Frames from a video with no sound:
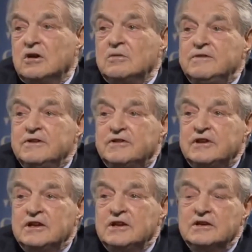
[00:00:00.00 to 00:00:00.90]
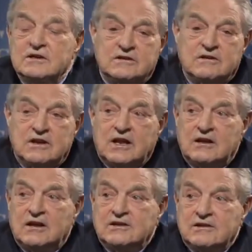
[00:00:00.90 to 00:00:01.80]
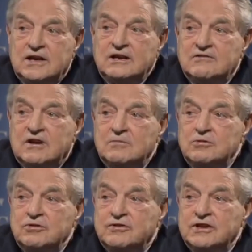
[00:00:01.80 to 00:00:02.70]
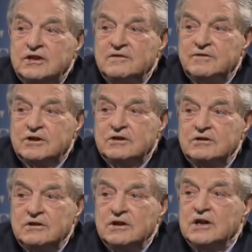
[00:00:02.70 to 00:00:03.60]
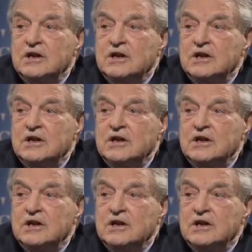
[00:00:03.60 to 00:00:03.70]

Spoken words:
Obviously, the latter are more significant,